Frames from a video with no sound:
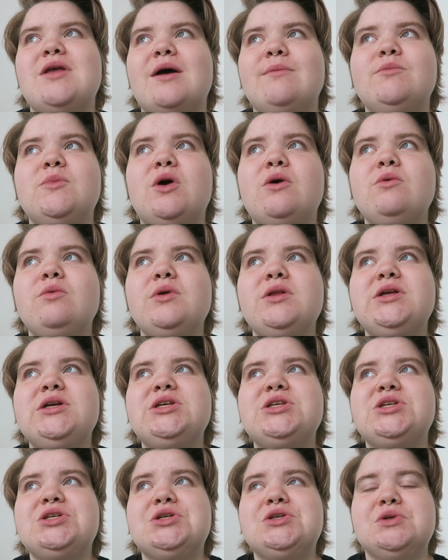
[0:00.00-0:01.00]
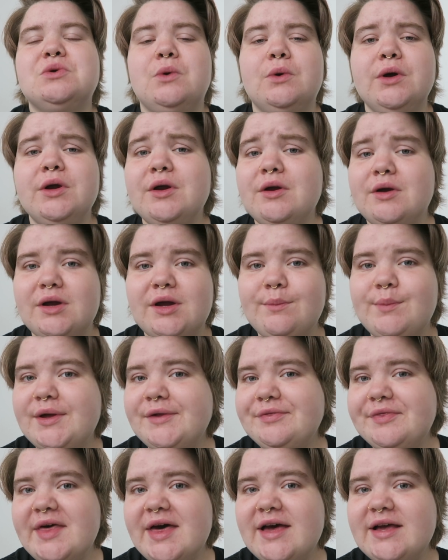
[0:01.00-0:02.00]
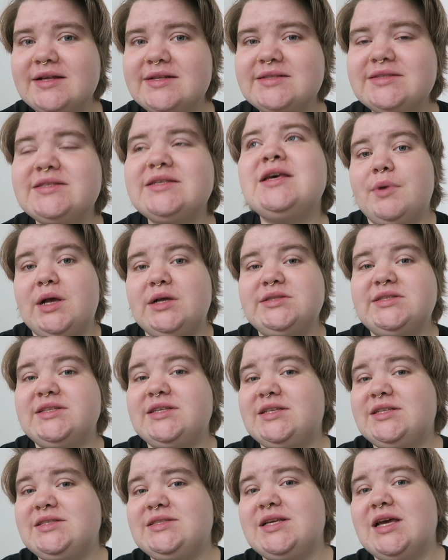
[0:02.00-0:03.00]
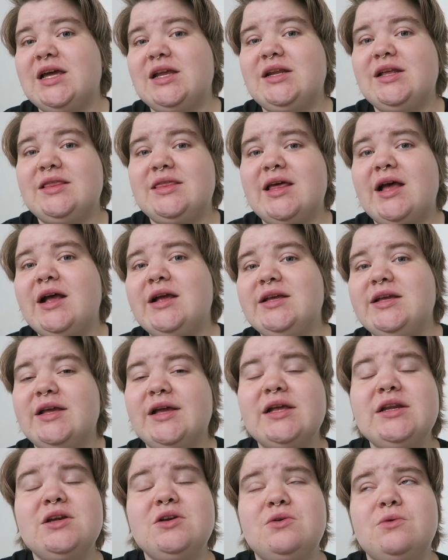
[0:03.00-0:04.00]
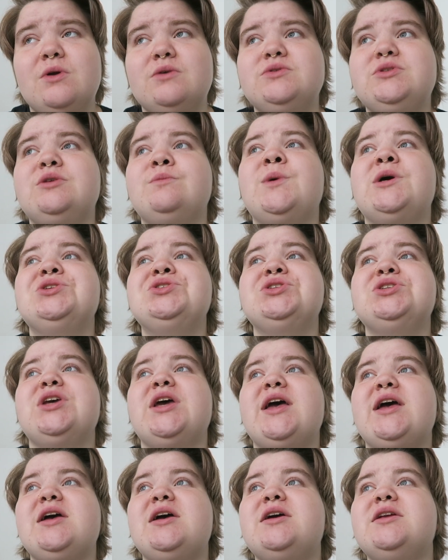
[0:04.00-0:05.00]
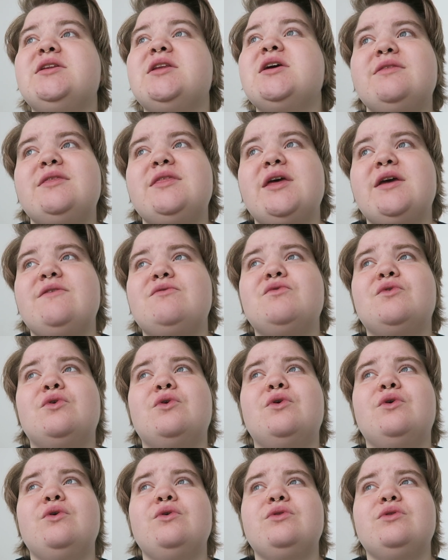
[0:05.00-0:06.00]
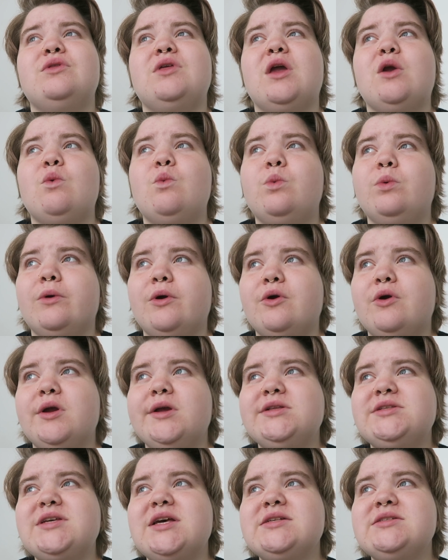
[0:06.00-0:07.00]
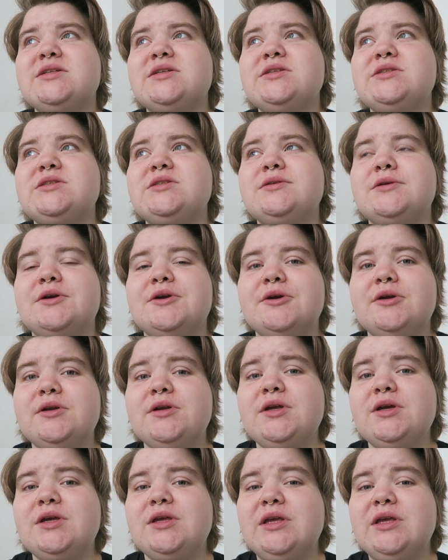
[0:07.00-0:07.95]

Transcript: I'm not really sure about that, but he said that it hadn't grown too much, and therefore they weren't as concerned,